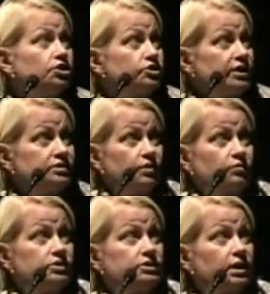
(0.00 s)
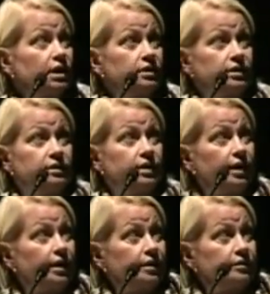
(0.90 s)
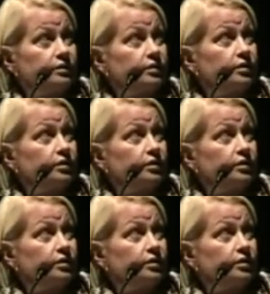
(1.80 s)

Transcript: So that's when we started, and